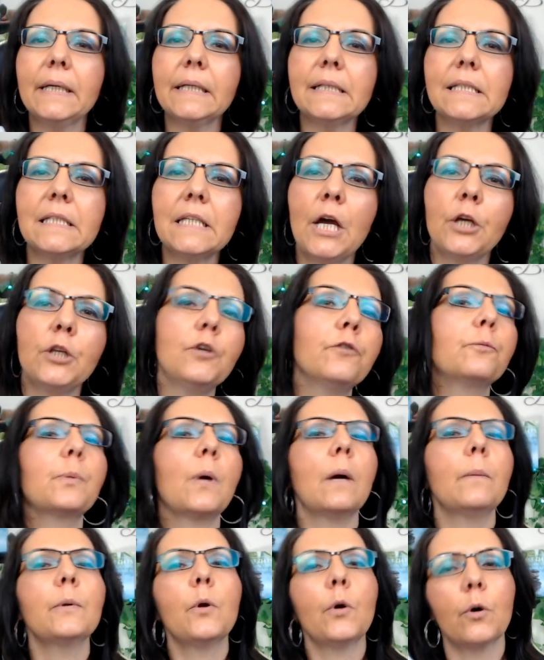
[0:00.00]
Because you've
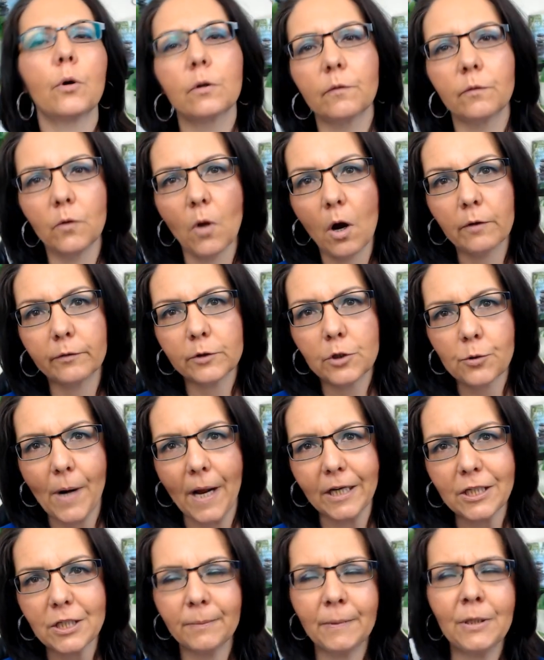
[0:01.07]
probably heard of law of
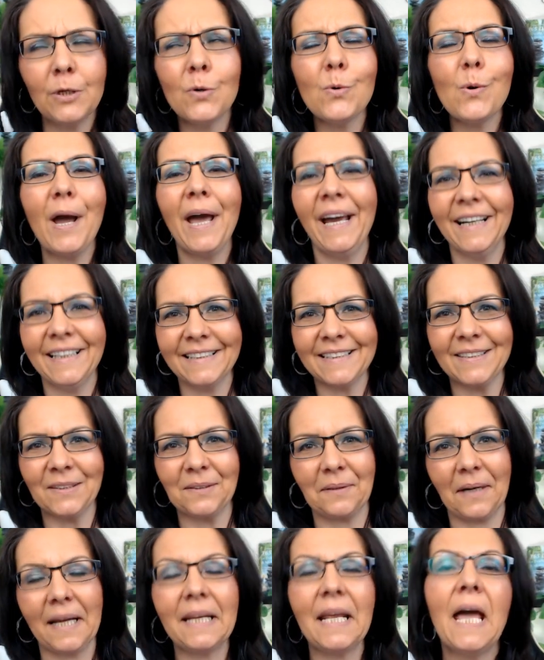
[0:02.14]
attraction. I mean, who
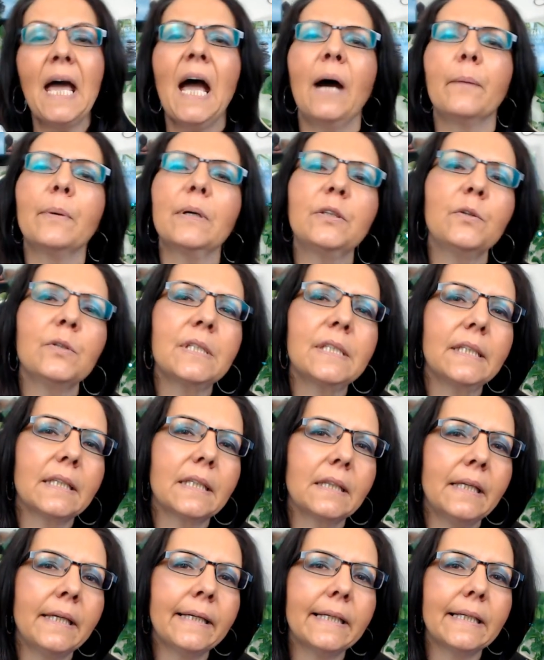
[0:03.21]
hasn't, right? But you see, the
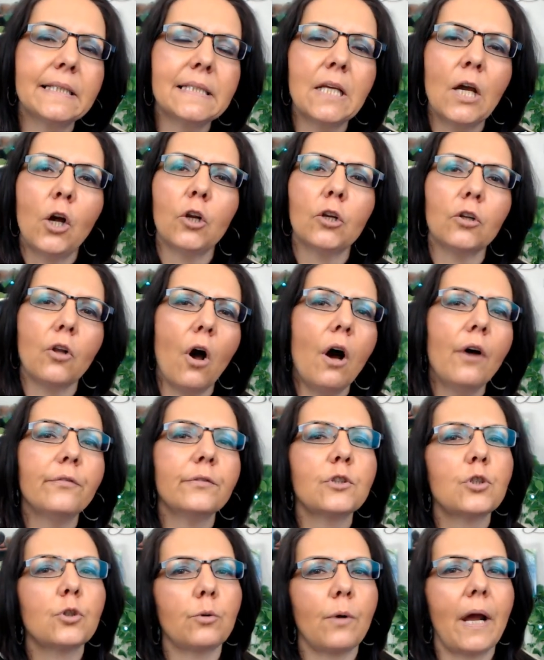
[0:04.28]
thing is, law
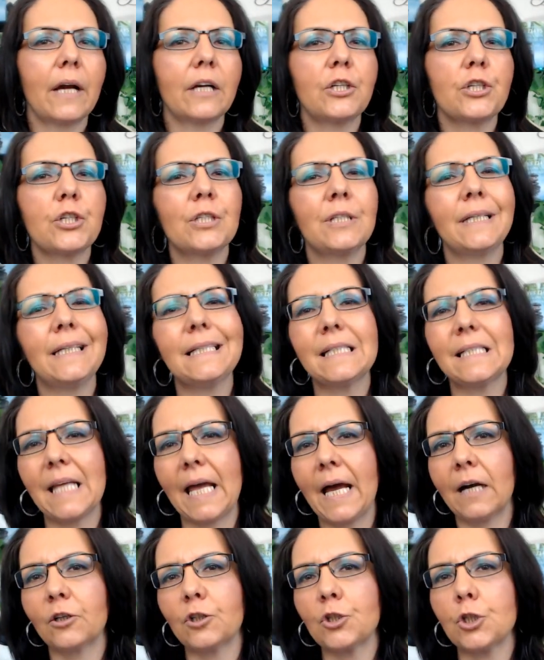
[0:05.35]
of attraction is
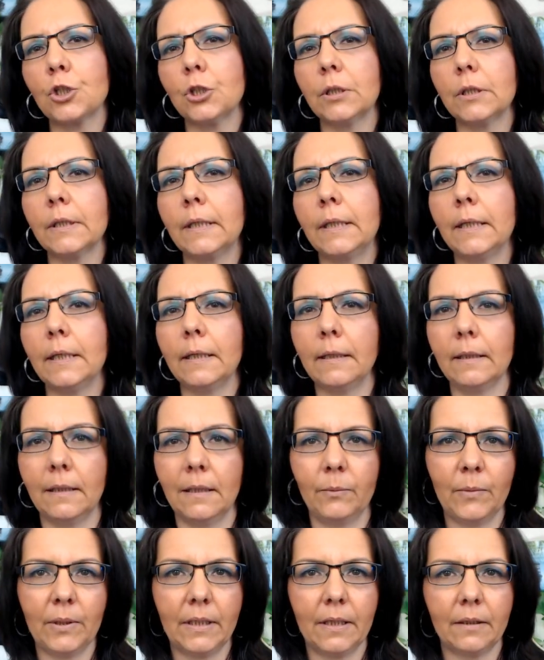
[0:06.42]
actually
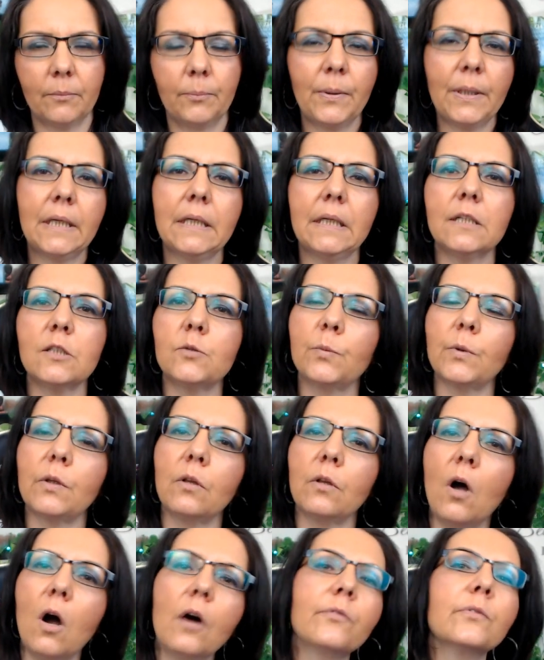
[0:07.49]
limited because with
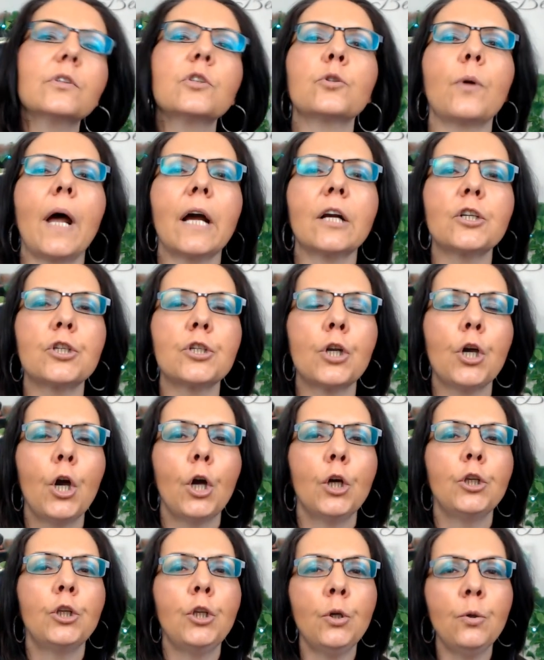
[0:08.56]
law of attraction,
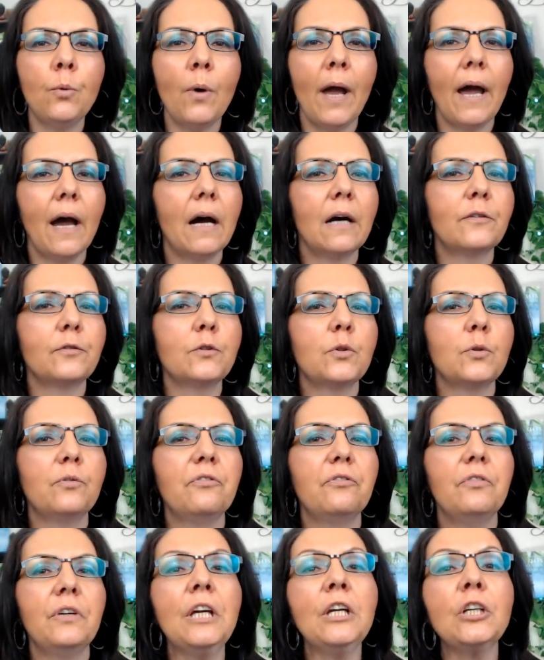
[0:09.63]
you have to
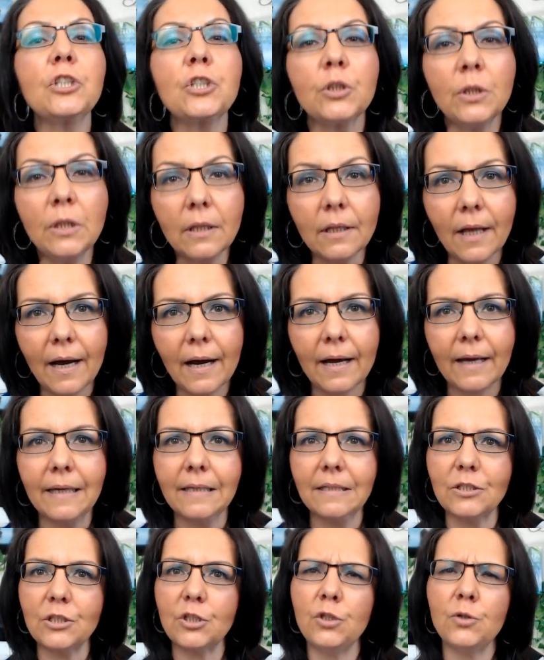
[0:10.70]

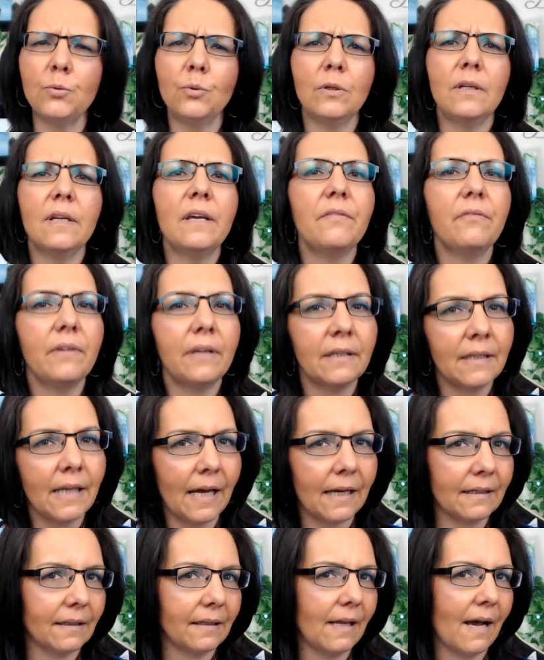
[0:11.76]
visualize you living
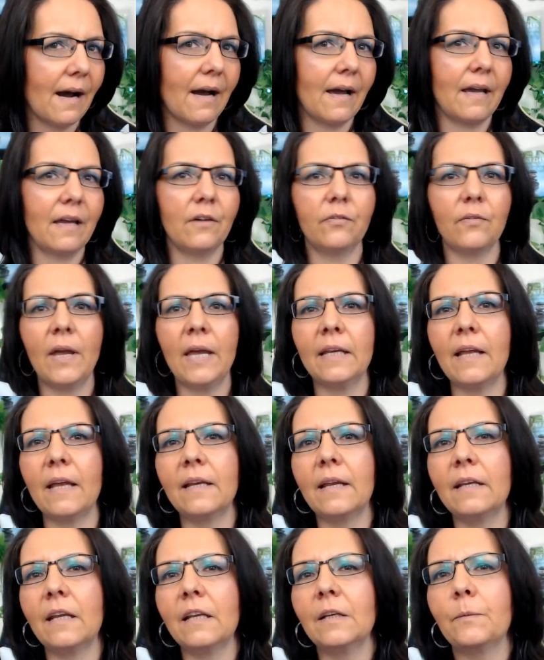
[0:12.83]
that life and,
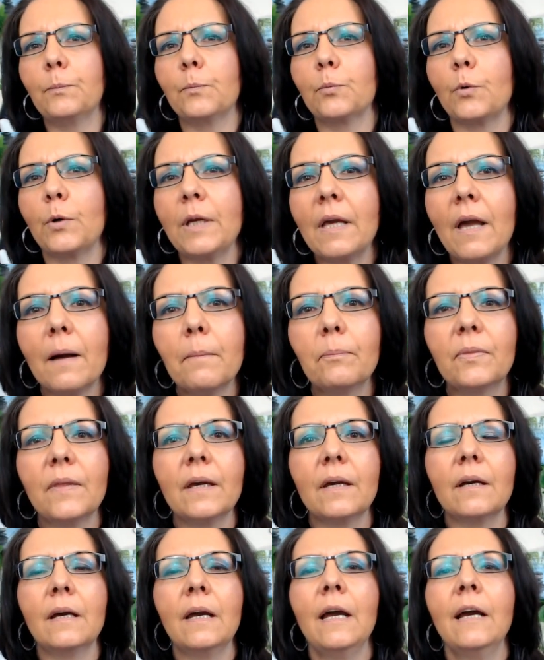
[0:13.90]
and, and bring up
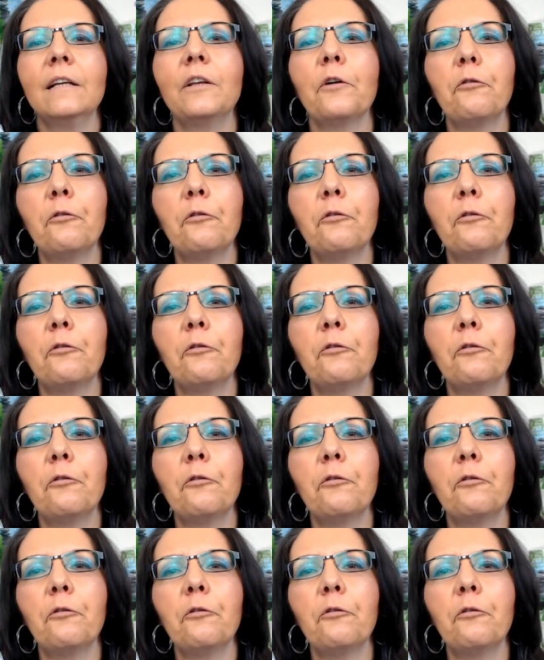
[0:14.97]
the,